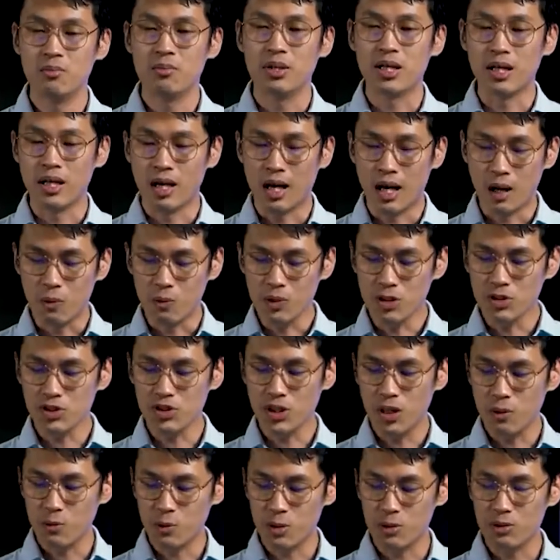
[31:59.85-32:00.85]
But I want to
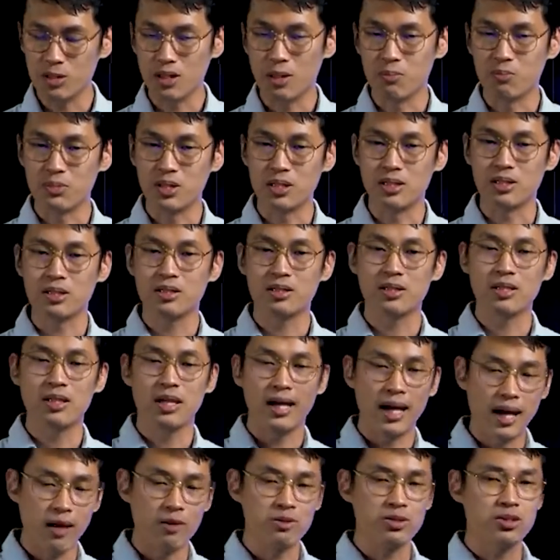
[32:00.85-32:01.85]
share with you something
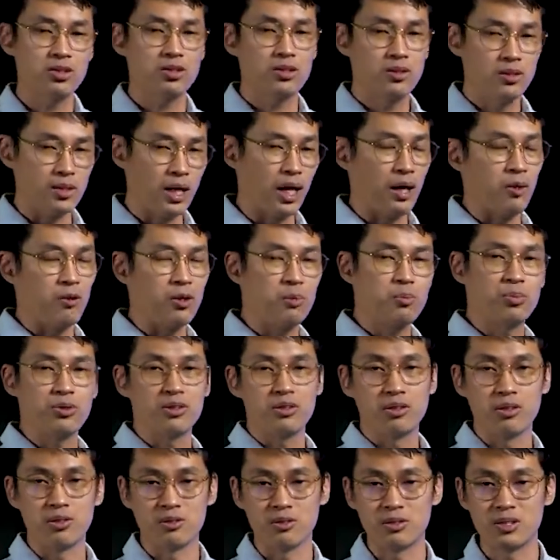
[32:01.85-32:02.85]
else that I want to
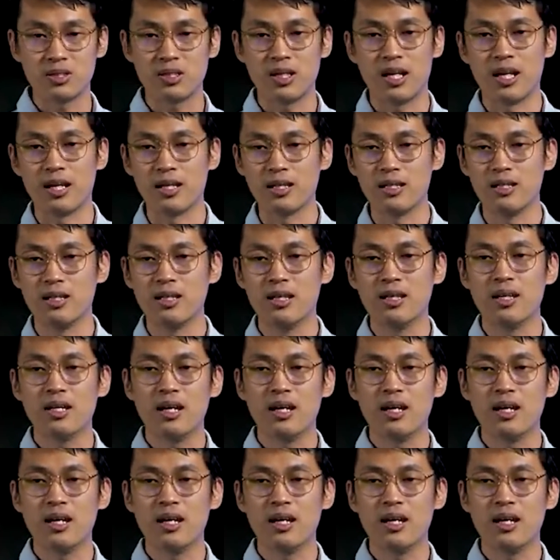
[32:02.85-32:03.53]
put on this slide.